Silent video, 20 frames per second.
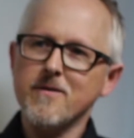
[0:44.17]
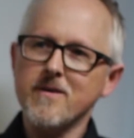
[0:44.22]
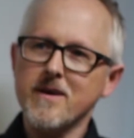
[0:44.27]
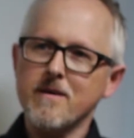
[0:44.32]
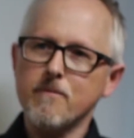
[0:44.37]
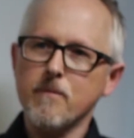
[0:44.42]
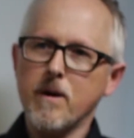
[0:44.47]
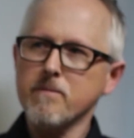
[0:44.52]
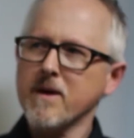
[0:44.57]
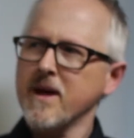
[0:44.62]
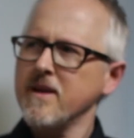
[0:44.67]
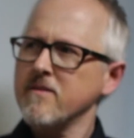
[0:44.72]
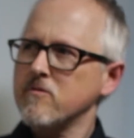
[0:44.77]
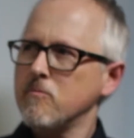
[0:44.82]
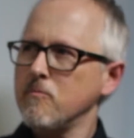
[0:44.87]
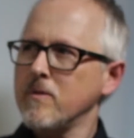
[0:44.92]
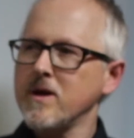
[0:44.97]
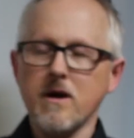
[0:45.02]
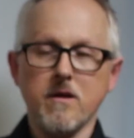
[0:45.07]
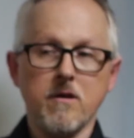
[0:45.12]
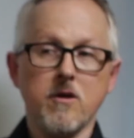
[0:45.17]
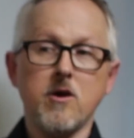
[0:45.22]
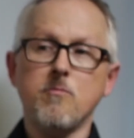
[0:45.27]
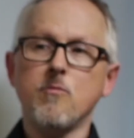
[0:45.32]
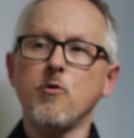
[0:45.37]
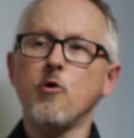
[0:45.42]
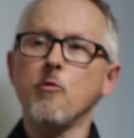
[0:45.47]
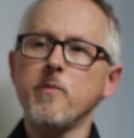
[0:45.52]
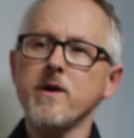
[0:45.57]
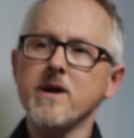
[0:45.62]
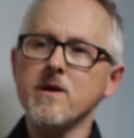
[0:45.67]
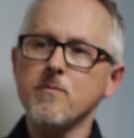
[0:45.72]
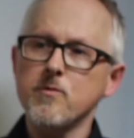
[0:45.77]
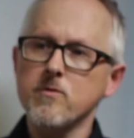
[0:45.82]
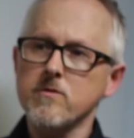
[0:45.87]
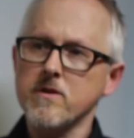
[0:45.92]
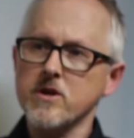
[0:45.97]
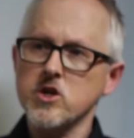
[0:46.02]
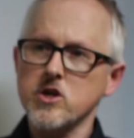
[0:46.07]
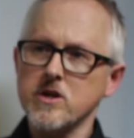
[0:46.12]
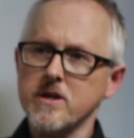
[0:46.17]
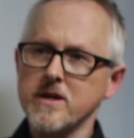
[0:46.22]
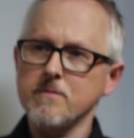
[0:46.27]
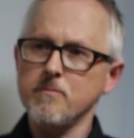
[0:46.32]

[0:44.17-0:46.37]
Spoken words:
I'm getting to meet a lot more people actually